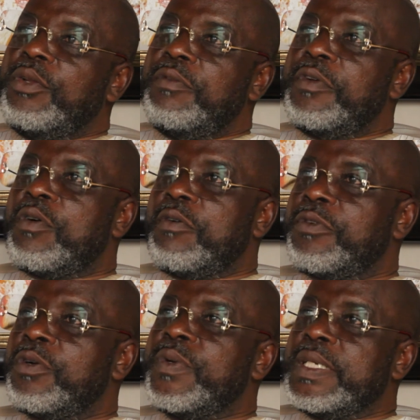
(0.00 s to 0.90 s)
you even
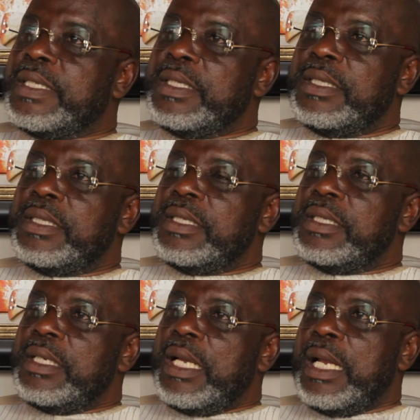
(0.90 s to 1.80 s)
confront Kwesi
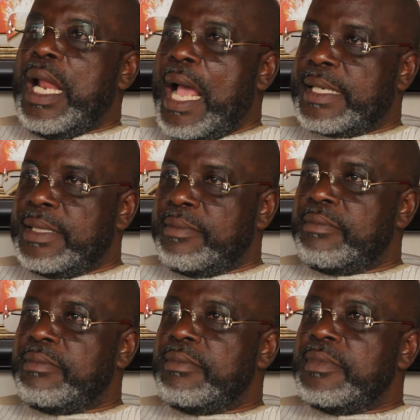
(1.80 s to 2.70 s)
and ask him,
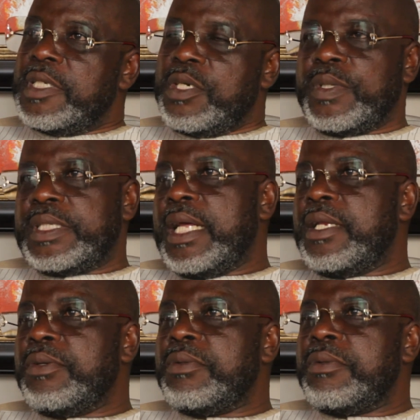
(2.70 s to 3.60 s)
he will tell
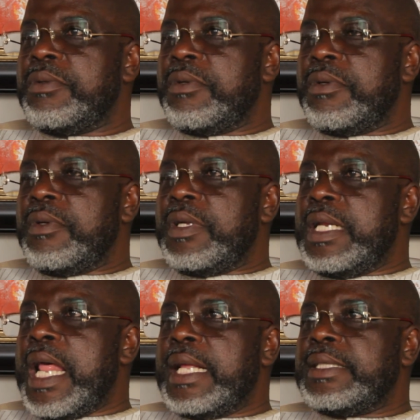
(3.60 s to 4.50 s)
you
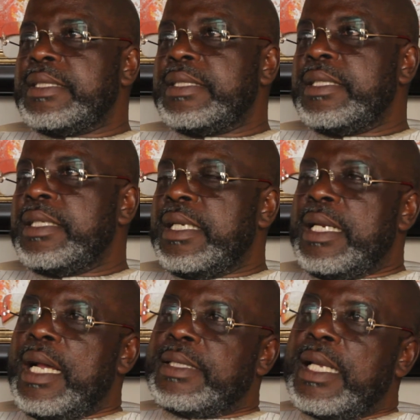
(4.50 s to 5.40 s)
that
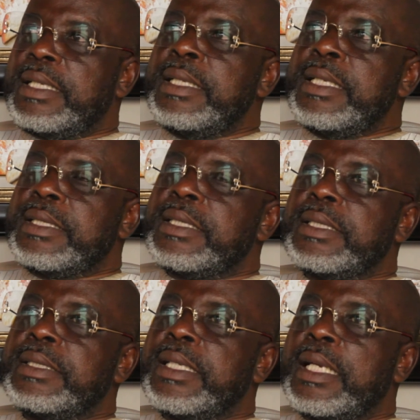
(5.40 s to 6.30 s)
there are certain
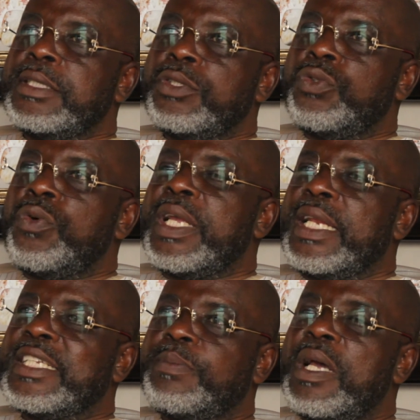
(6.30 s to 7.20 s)
decisions that he took
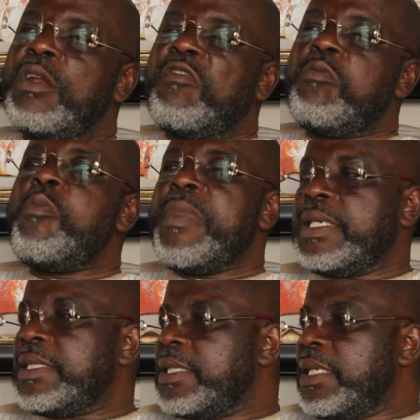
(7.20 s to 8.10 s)
in the spell of
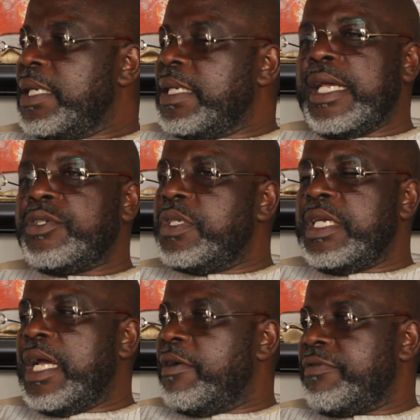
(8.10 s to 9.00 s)
moment that he
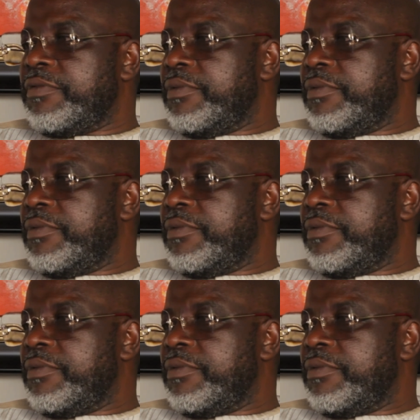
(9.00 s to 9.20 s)
shouldn't have.